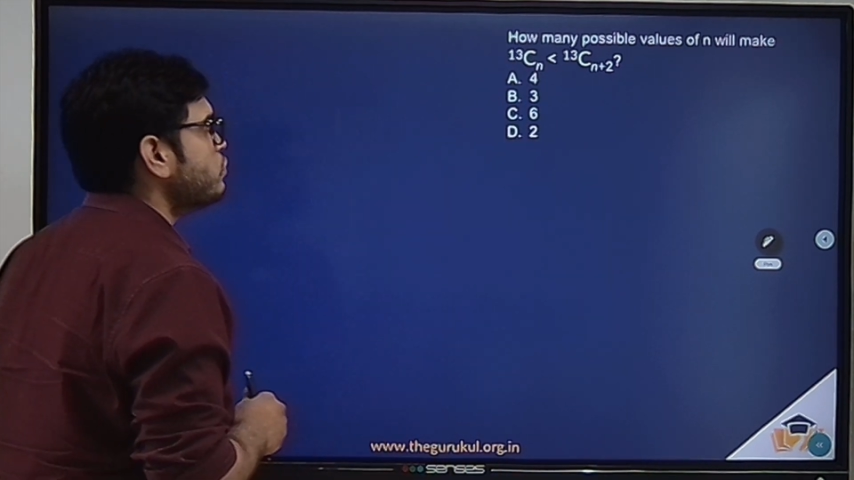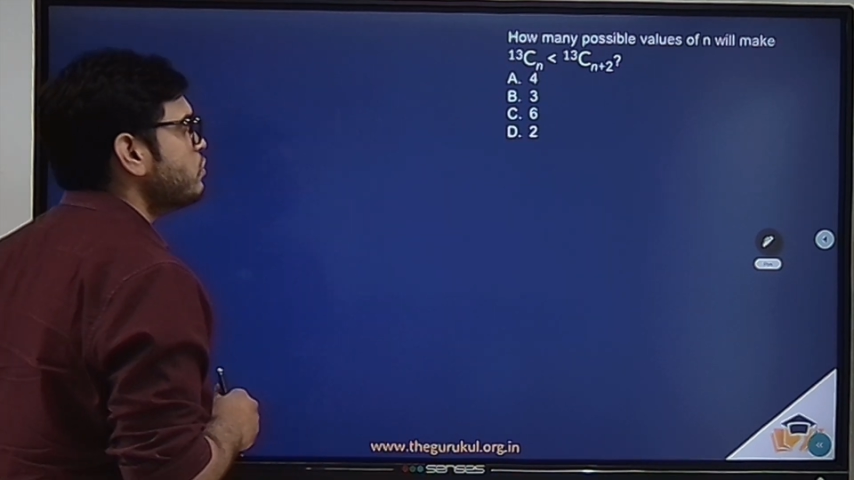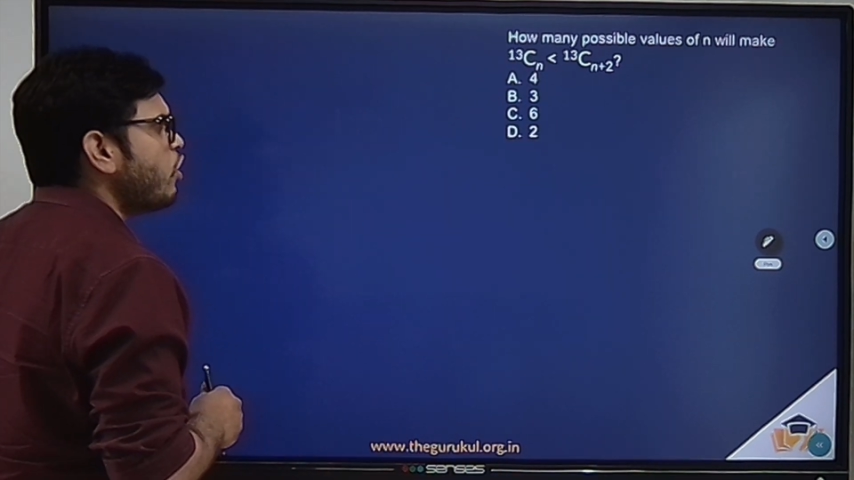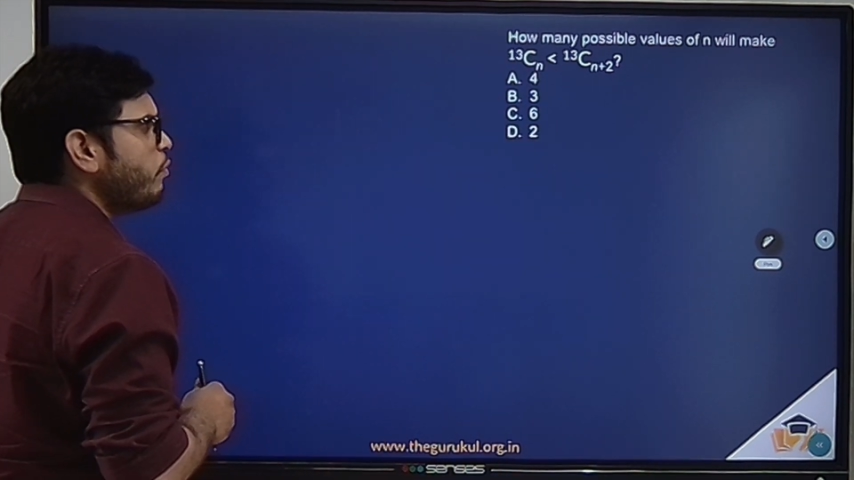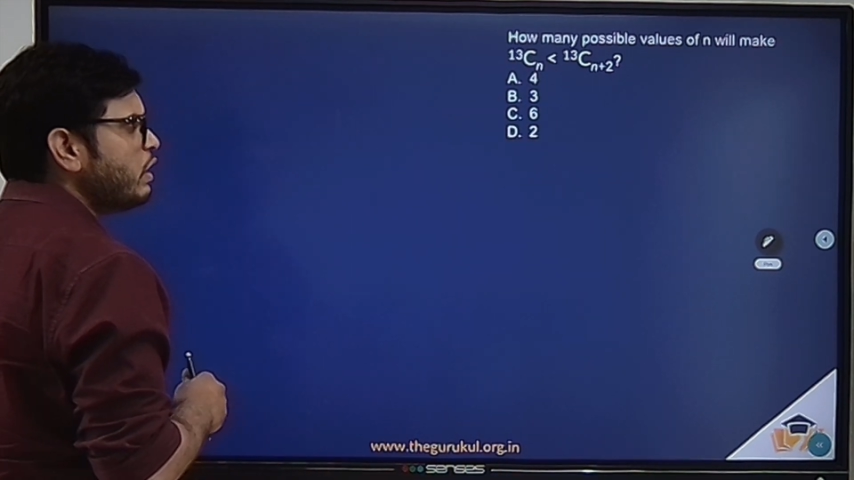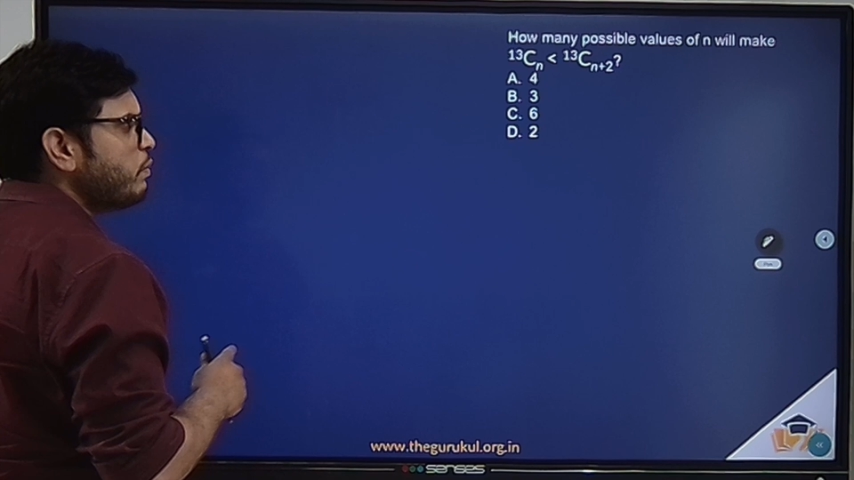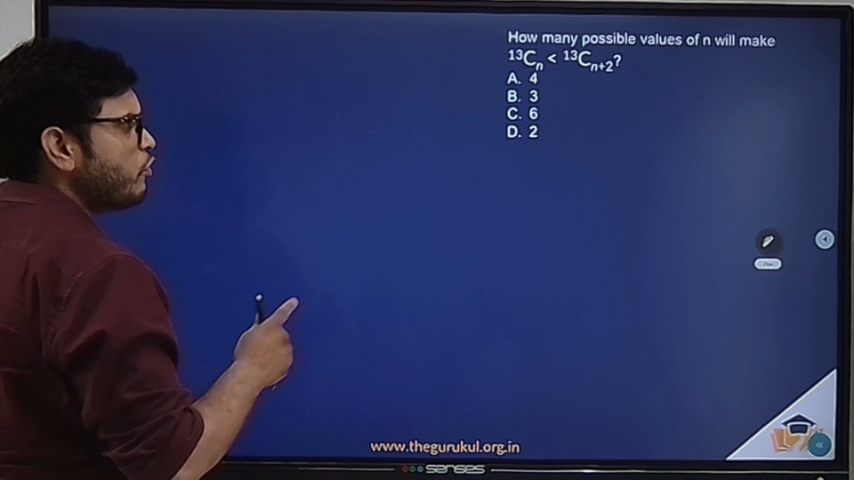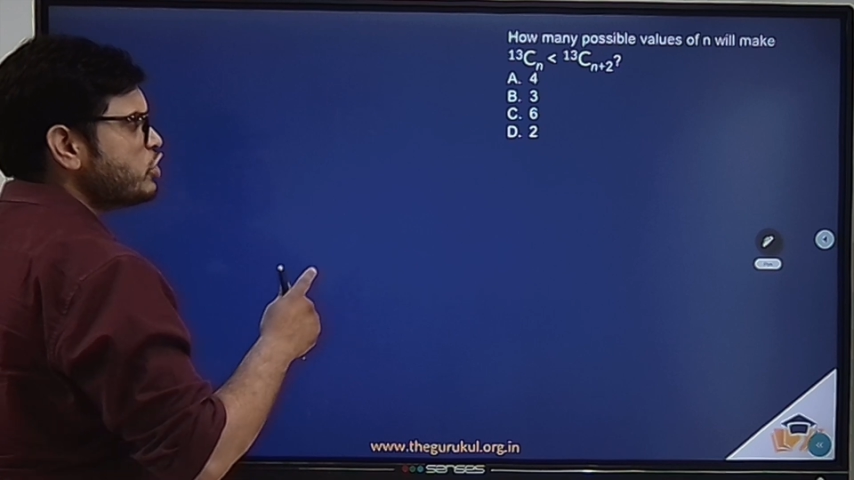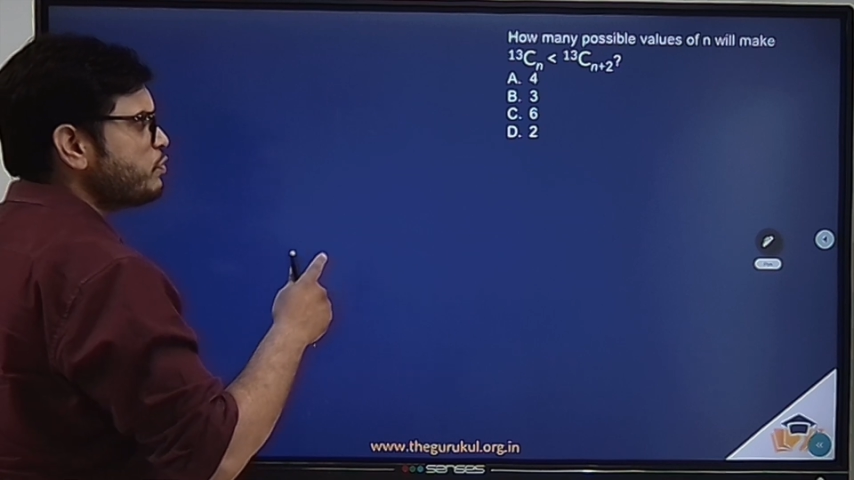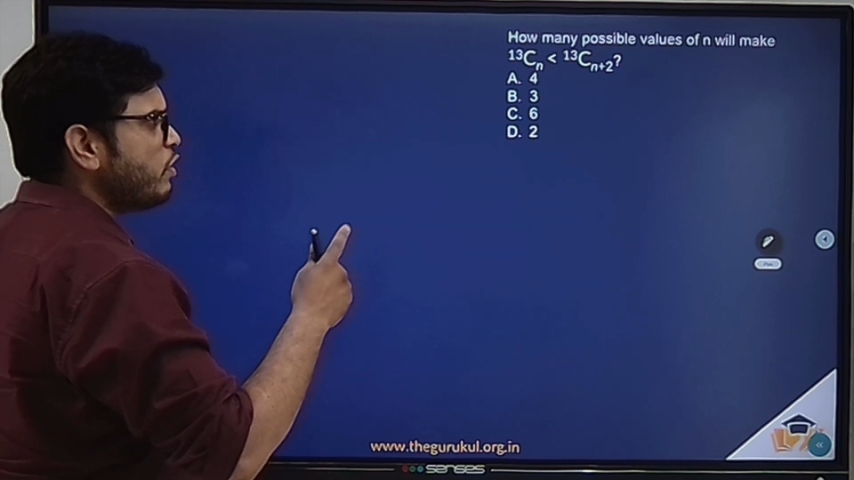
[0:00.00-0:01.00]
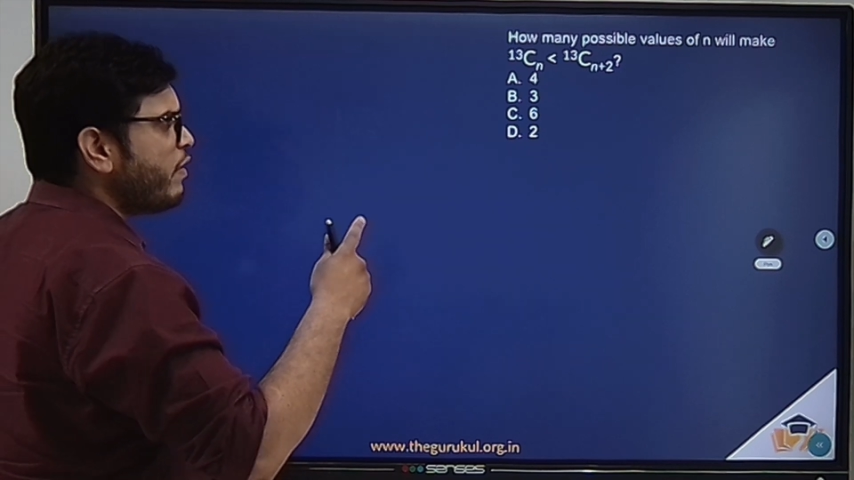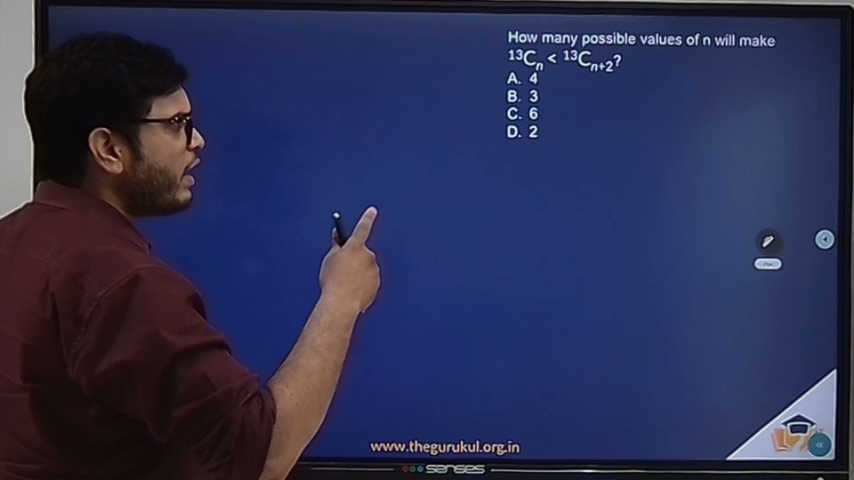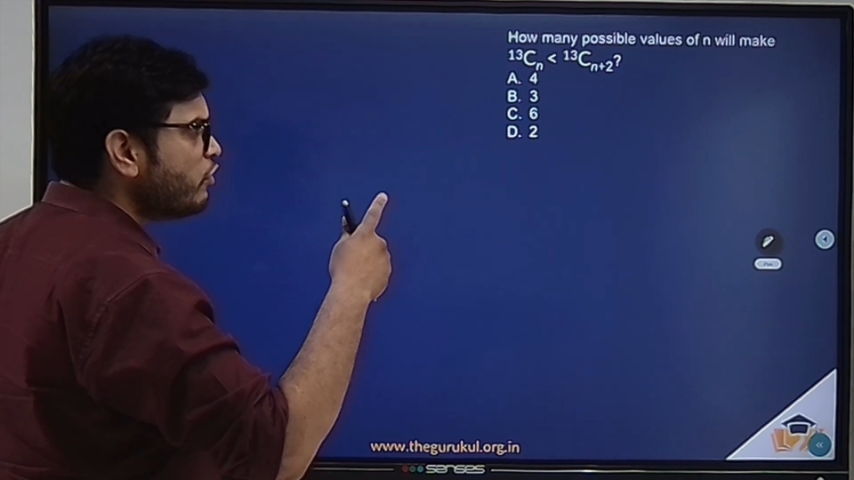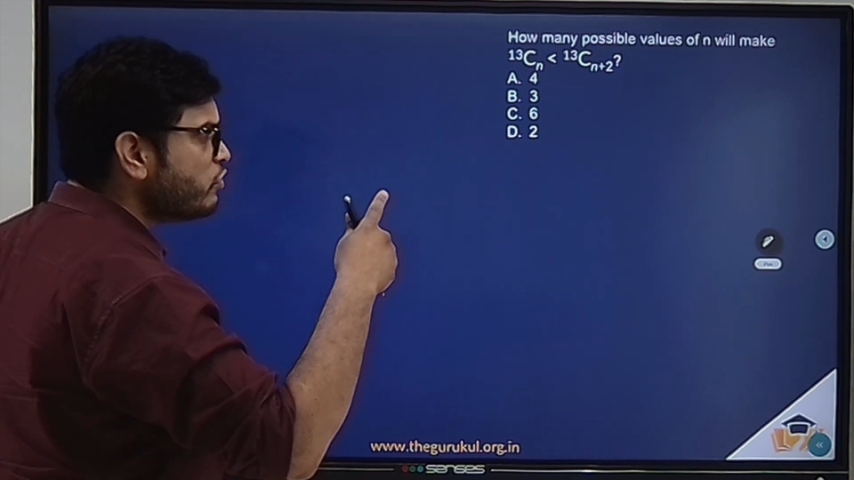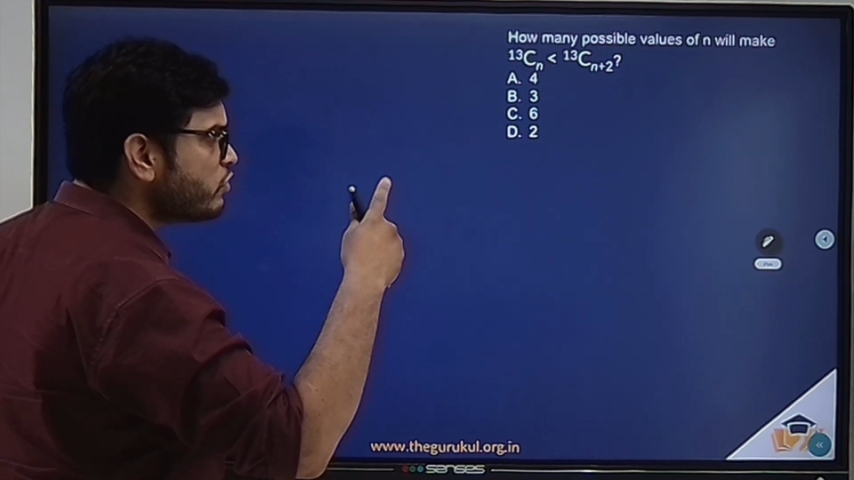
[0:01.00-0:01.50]
how many possible
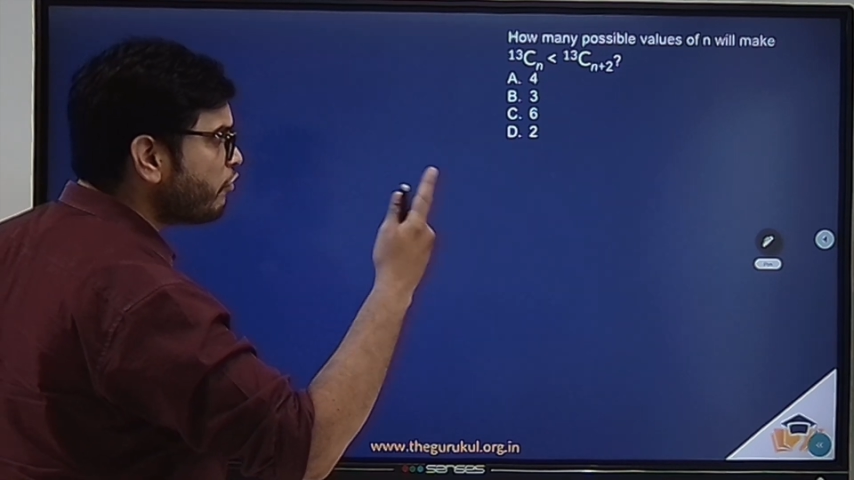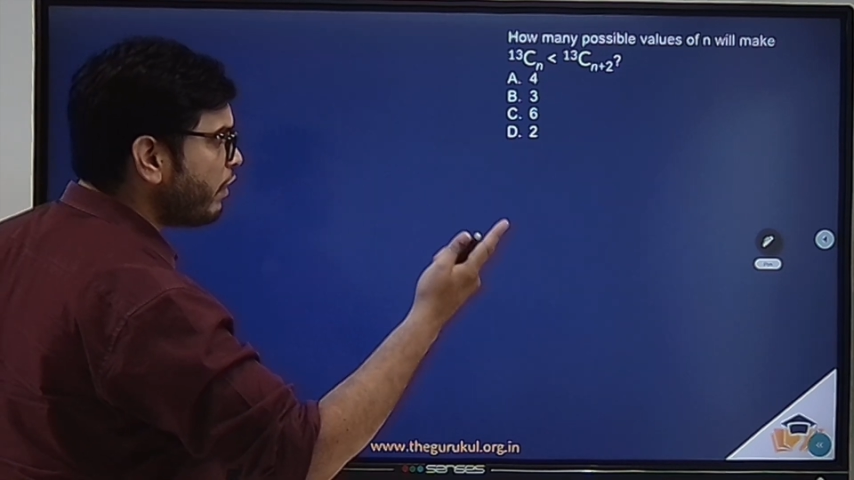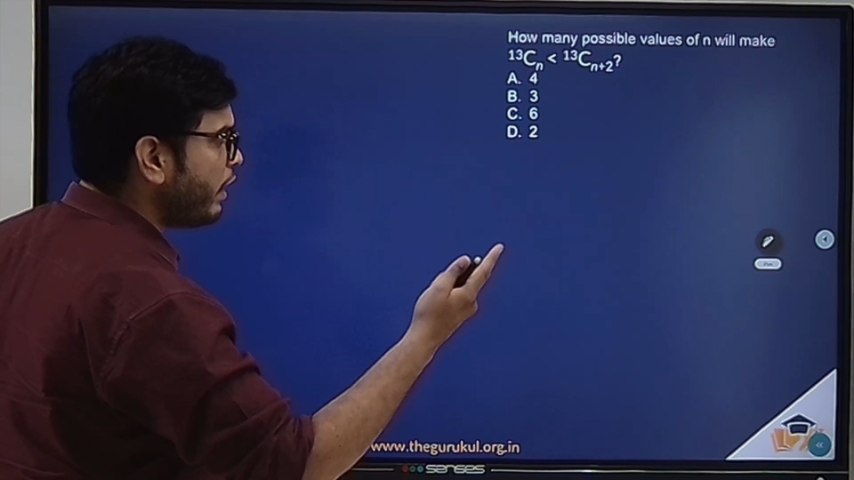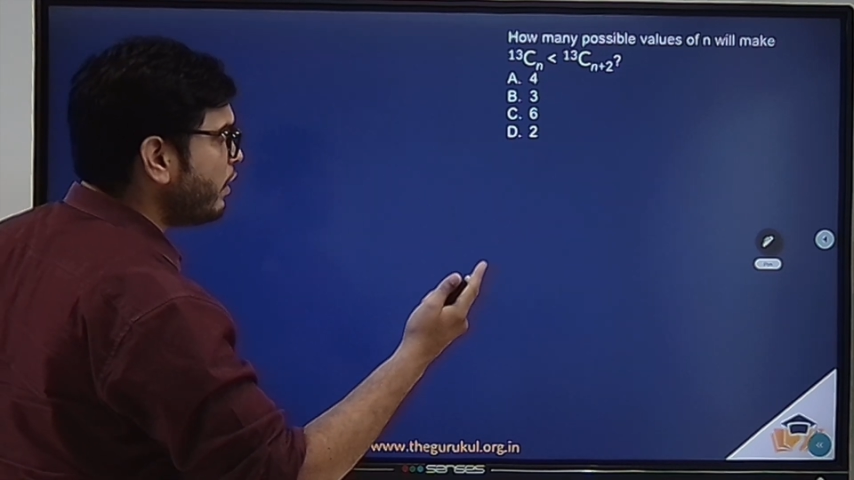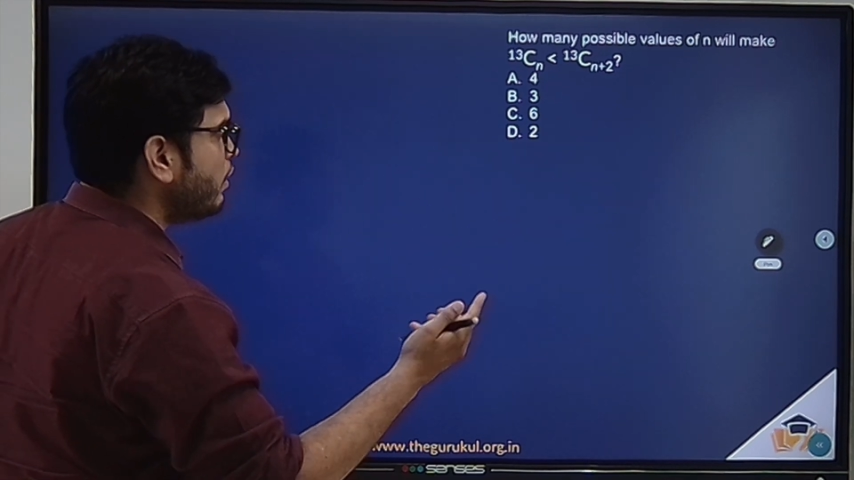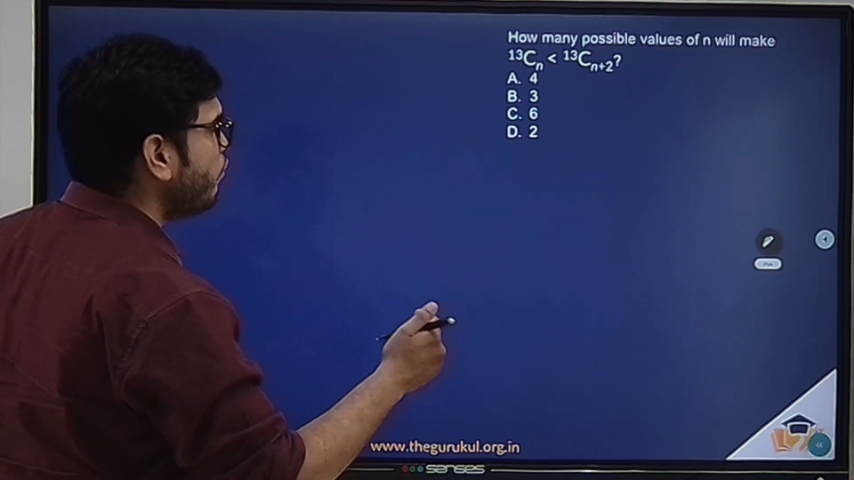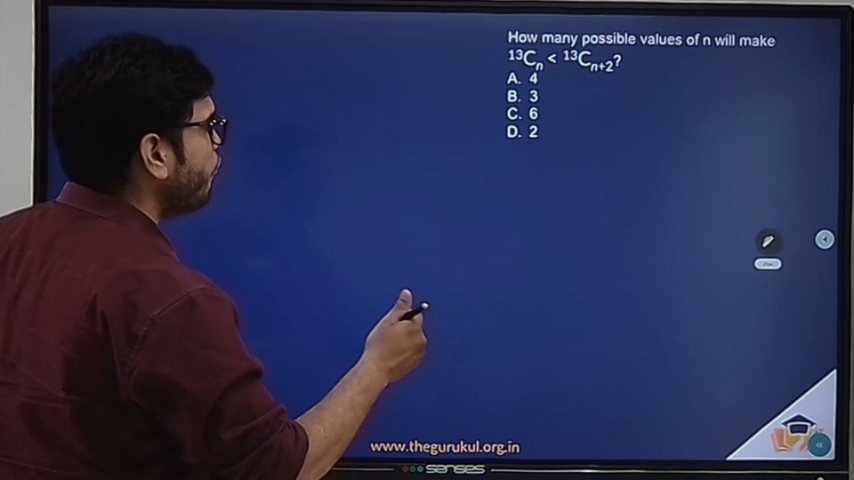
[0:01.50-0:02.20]
values of n